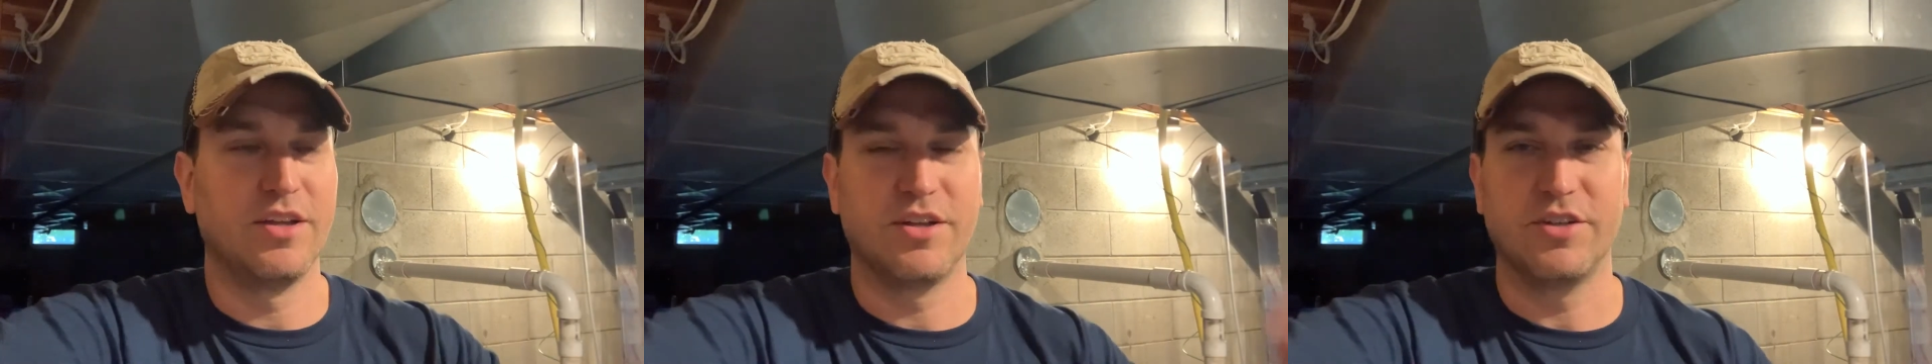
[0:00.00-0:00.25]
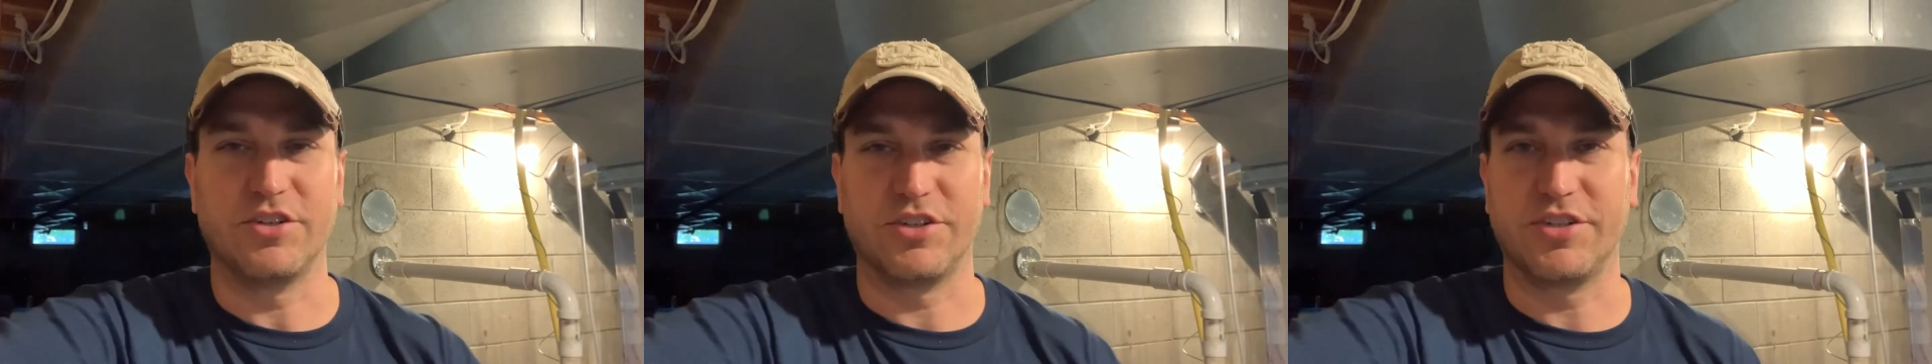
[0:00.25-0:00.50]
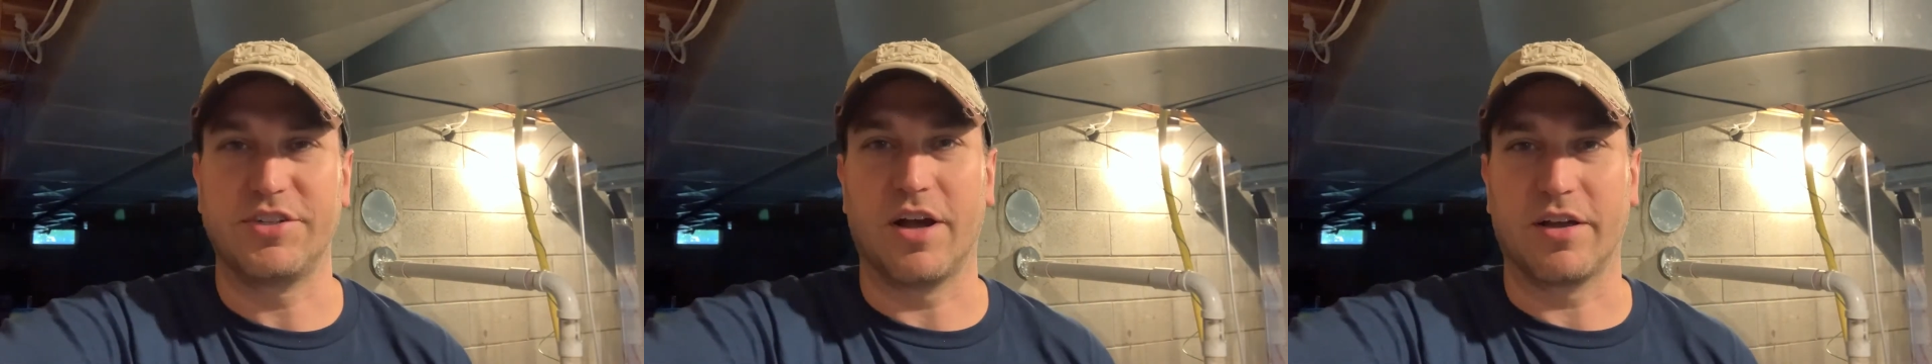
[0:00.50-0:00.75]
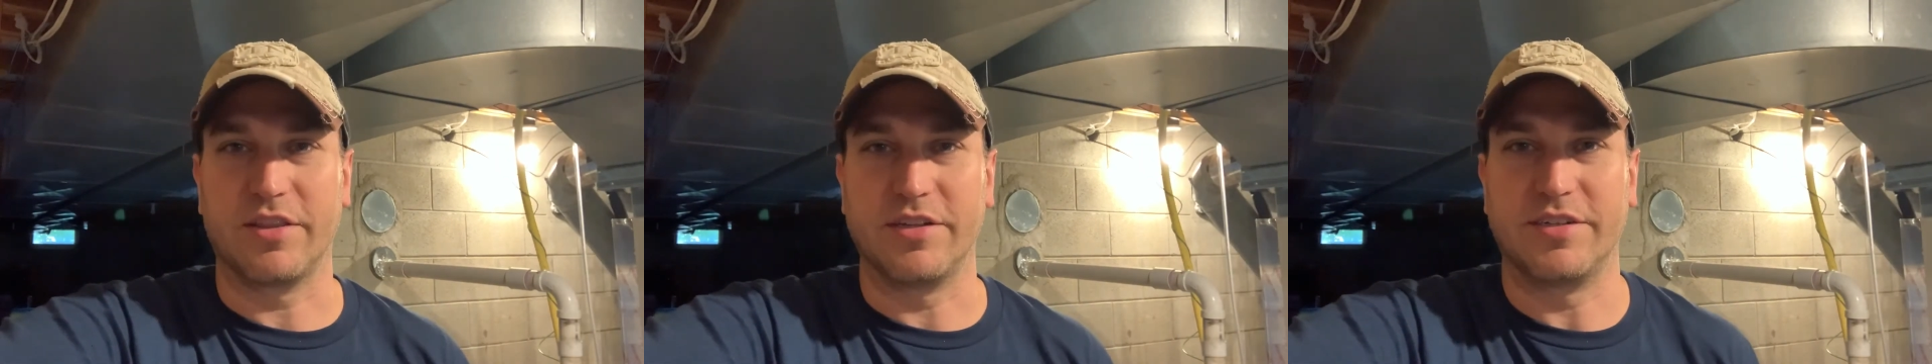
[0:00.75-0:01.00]

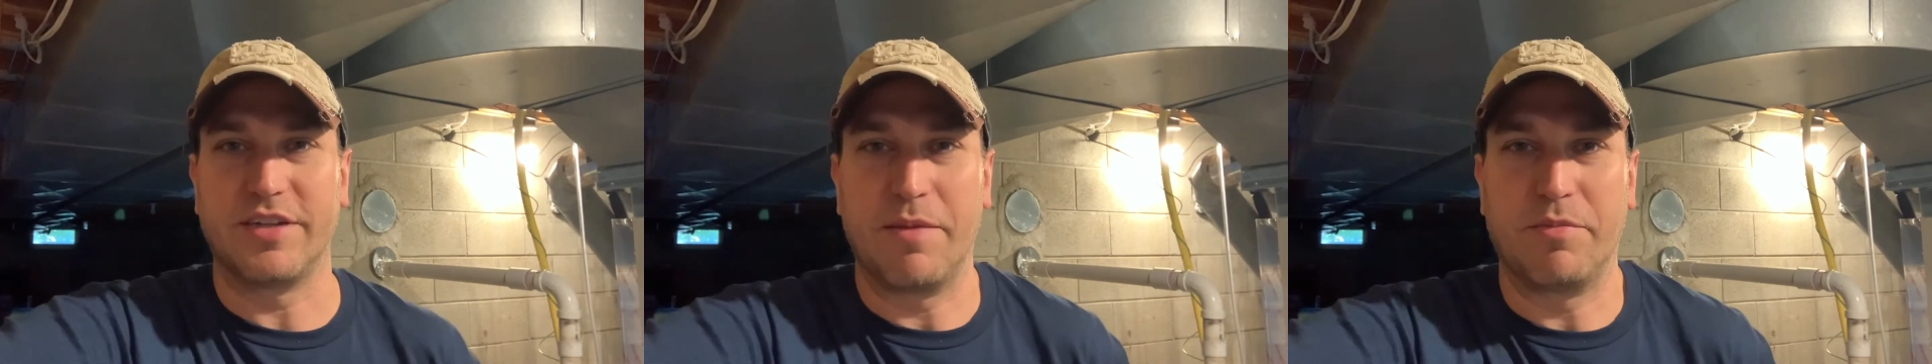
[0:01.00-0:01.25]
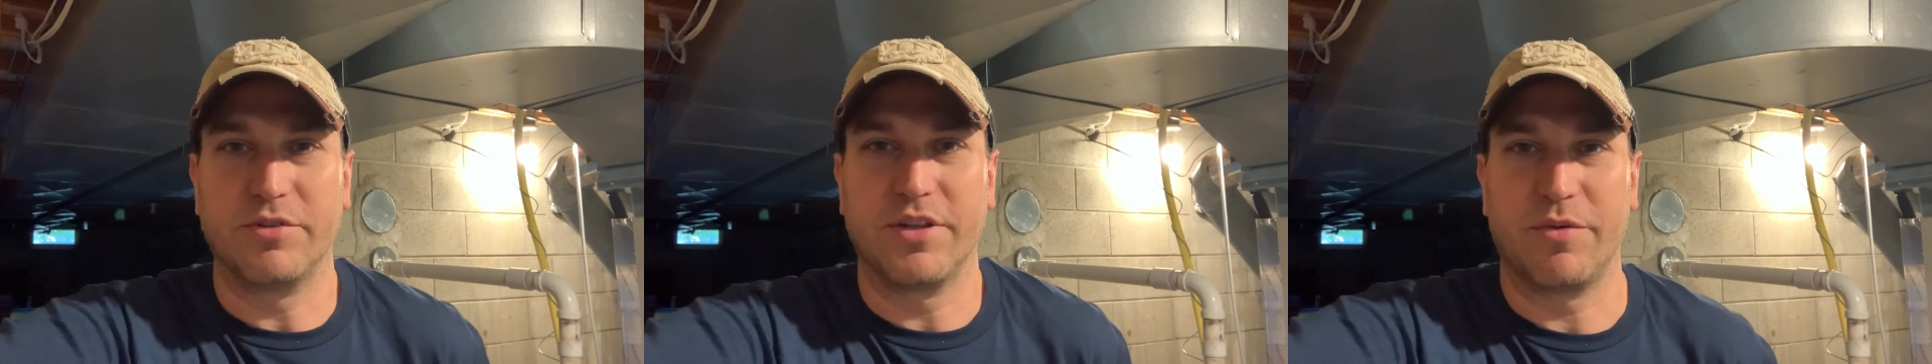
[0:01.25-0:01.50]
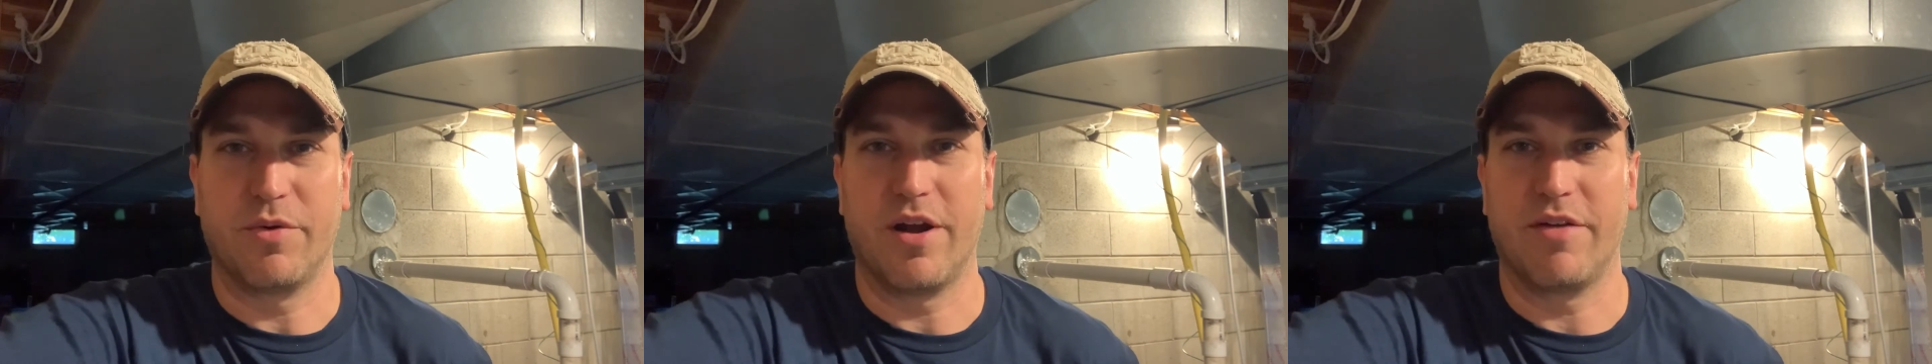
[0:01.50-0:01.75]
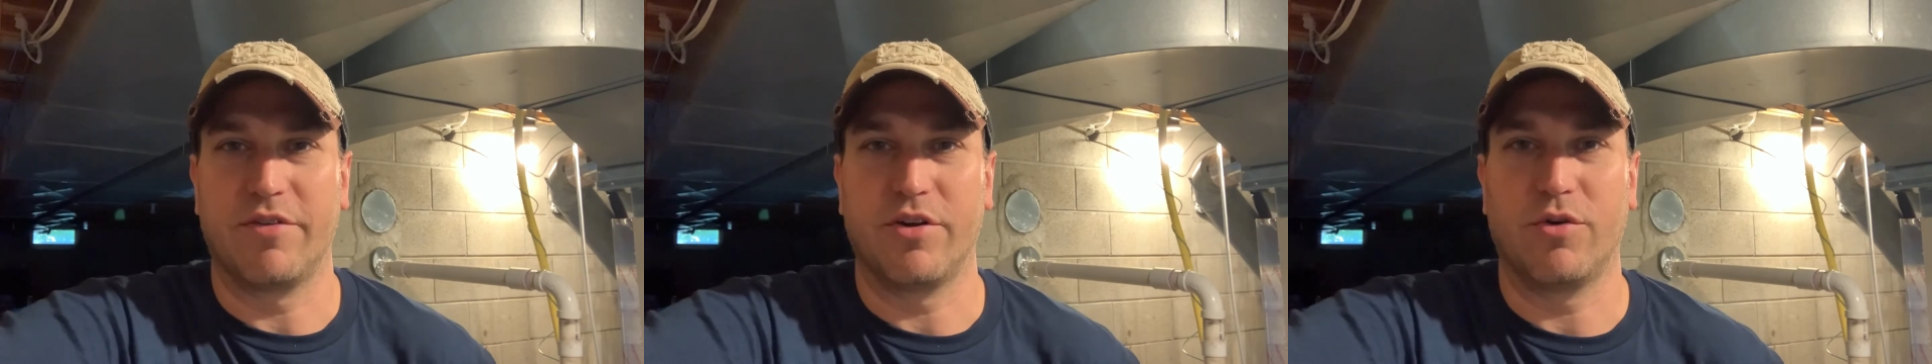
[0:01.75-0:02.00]
stuck the staples in
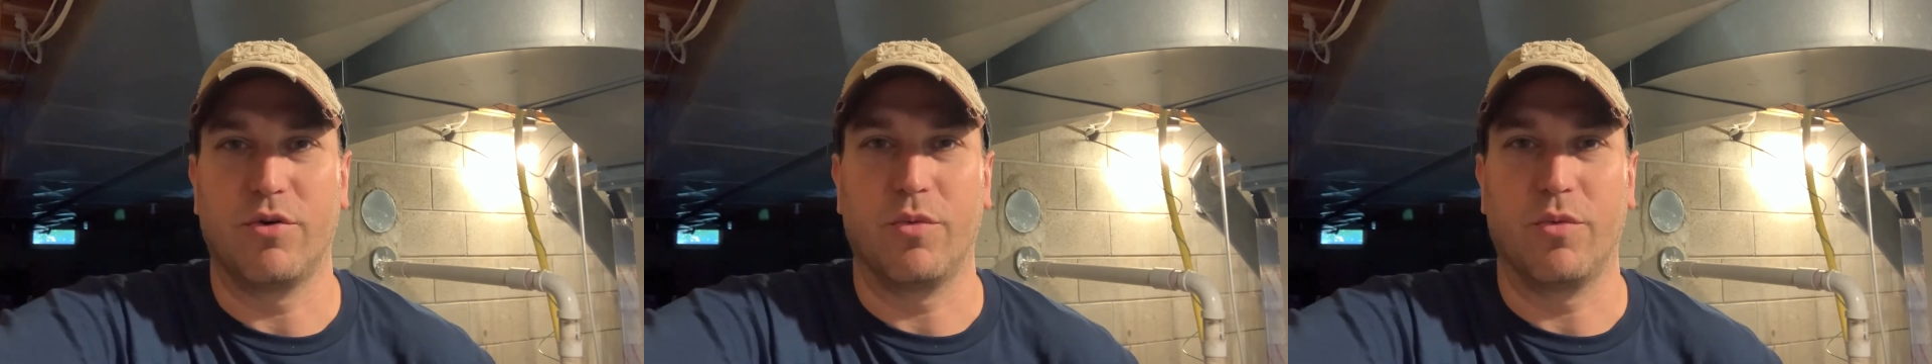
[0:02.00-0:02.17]
wherever to hold